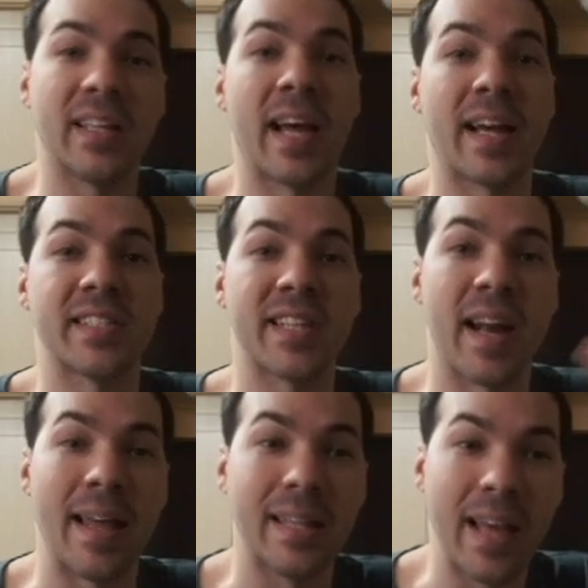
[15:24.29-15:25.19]
Like I said,
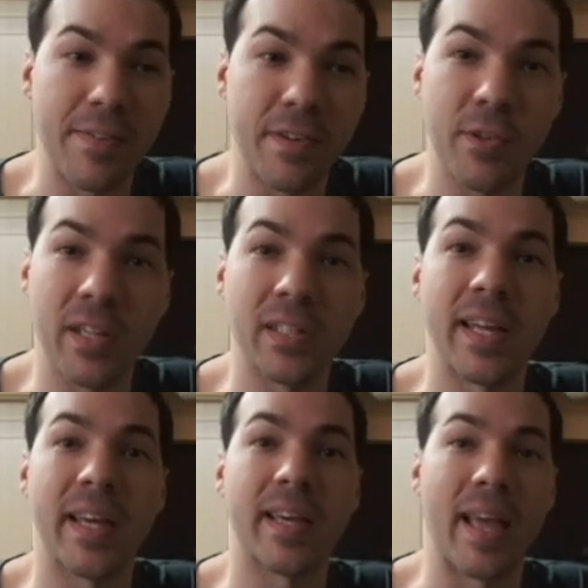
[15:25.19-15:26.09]
I left you the
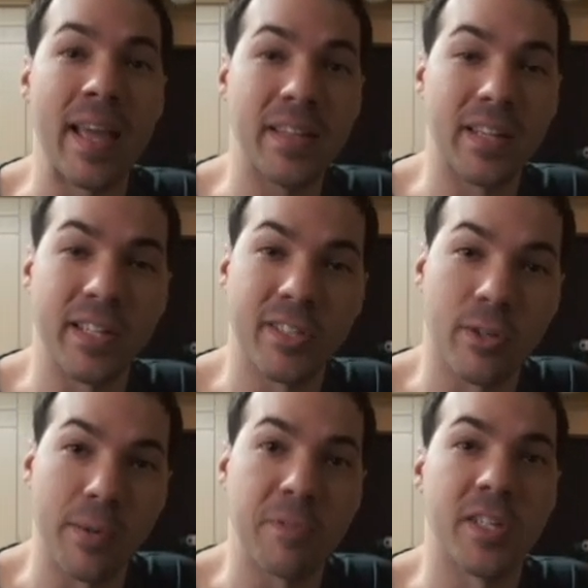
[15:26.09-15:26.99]
link in the
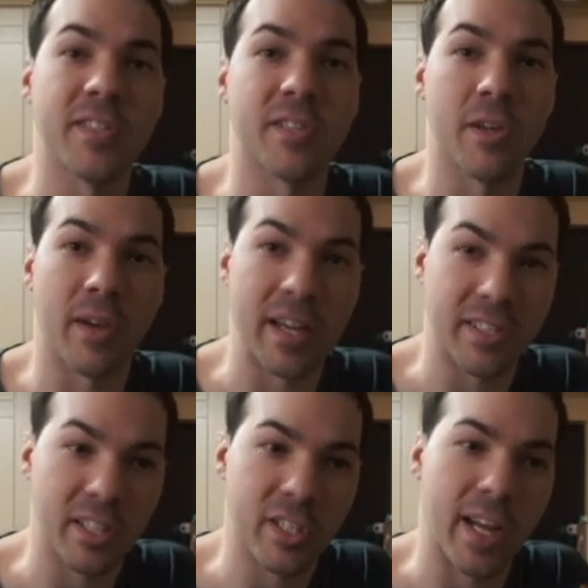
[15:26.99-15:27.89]
description so you guys
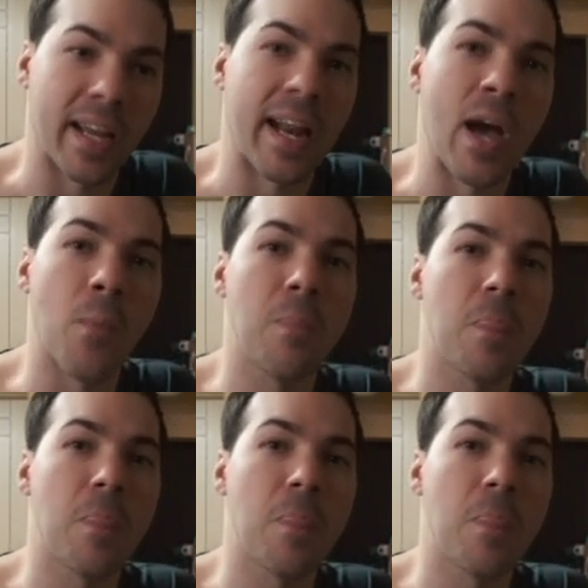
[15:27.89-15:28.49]
can check it out.